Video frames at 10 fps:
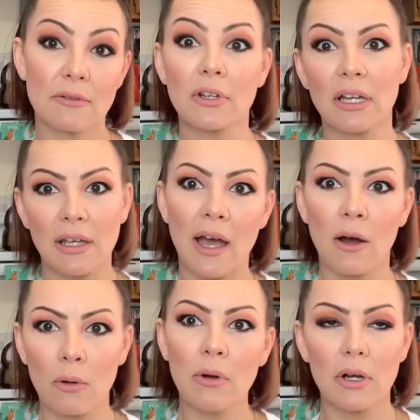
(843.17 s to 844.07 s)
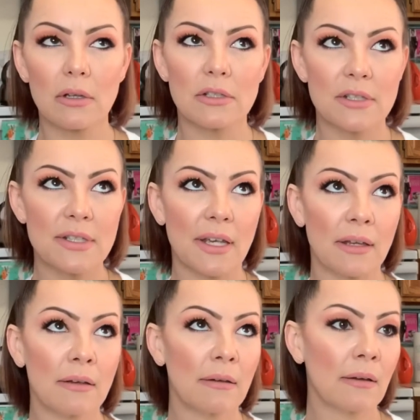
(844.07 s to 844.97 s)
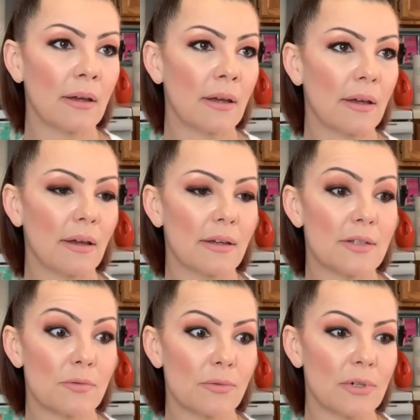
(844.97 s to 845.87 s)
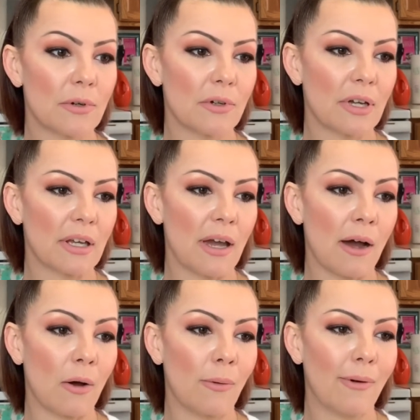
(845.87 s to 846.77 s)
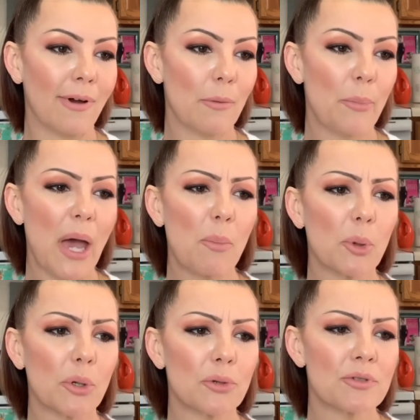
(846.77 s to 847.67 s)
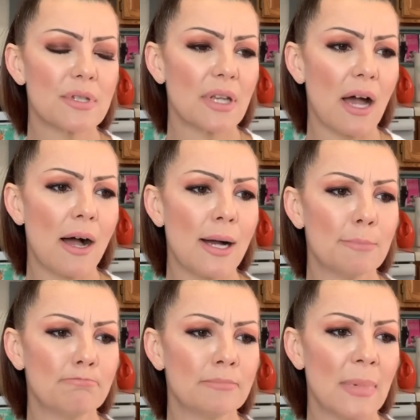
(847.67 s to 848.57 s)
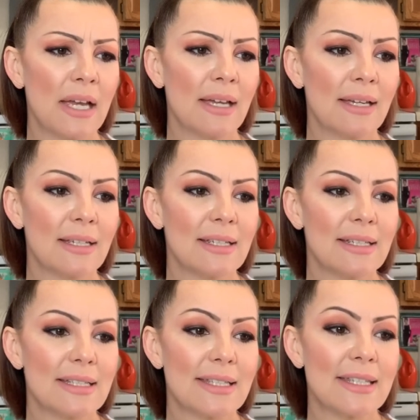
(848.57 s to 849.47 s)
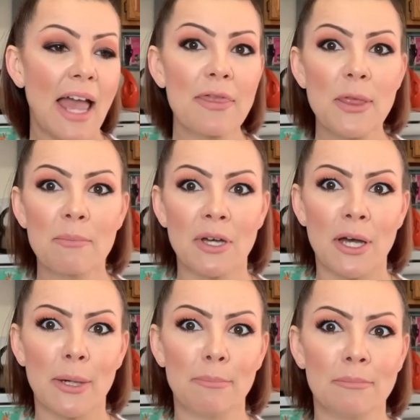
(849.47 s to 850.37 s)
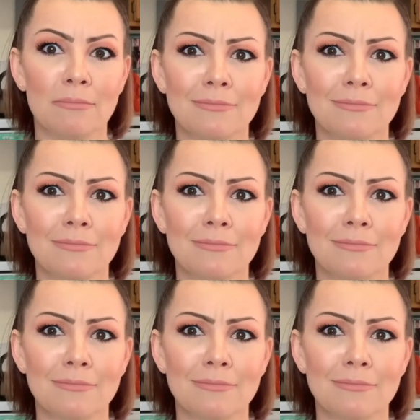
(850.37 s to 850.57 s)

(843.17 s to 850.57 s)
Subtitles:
or cacao, I should say. It's real cacao. Peppers, xanthan gum.